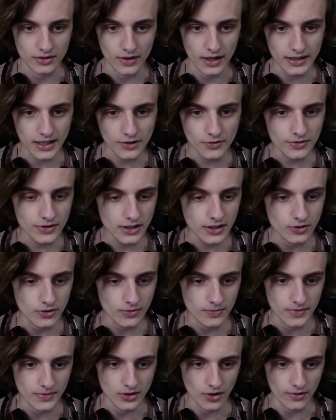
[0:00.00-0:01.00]
I like when they do
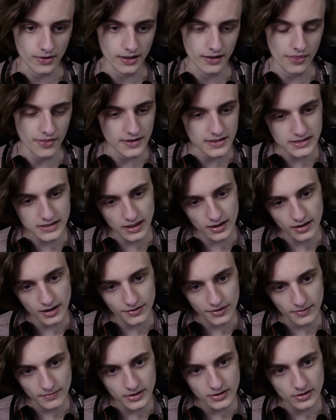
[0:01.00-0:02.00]
Madoka in this style. I
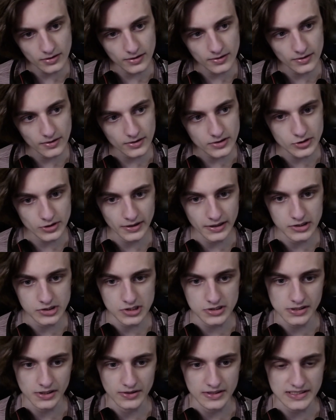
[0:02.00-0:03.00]
think Madoka looks really
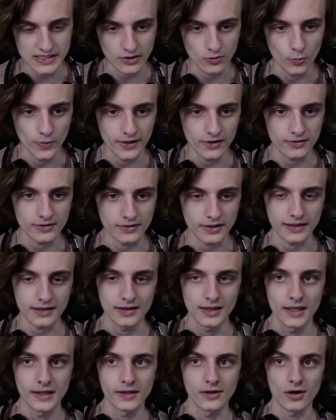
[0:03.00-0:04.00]
interesting. This like weird like
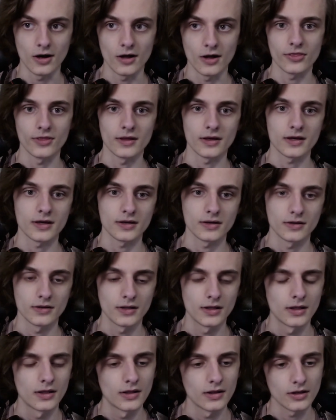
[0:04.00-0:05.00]
gothic,
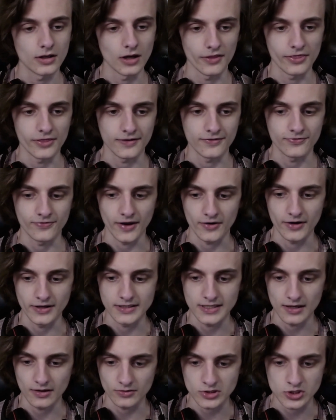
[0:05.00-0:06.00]
gothic fairy
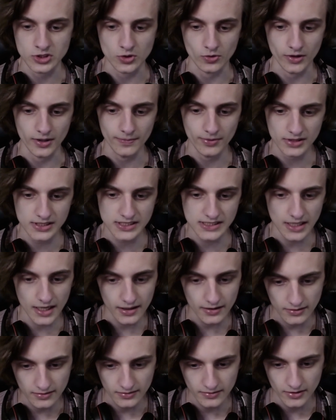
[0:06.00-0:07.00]
tale storybook
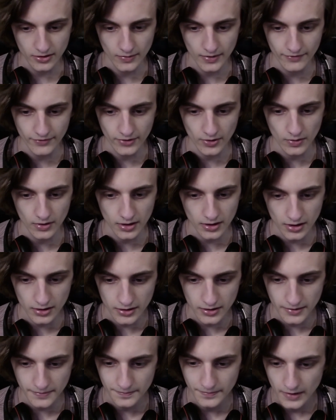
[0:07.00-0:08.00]
style or whatever you want to call it.